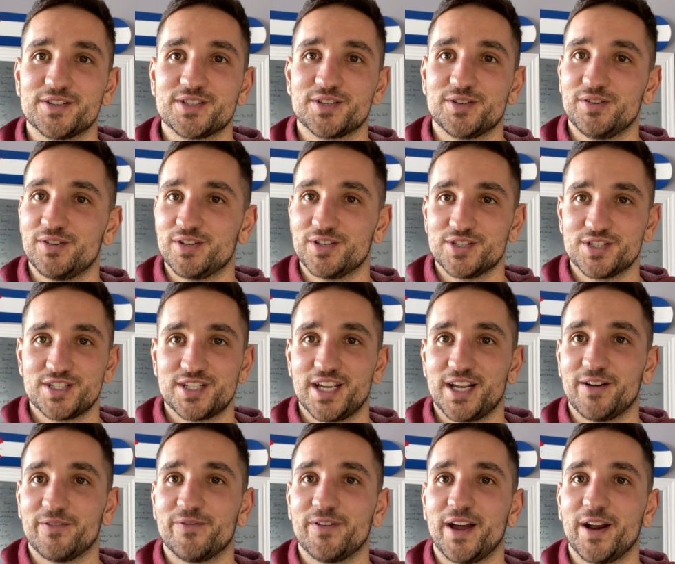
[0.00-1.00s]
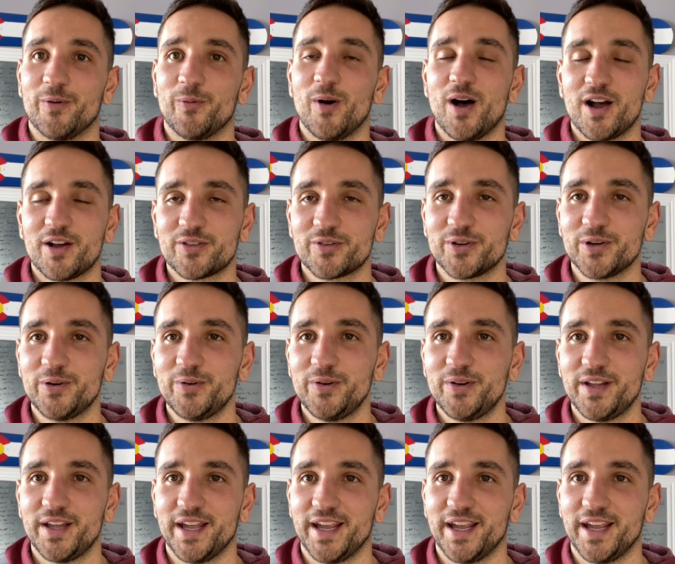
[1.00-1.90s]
so you can just take a final walkthrough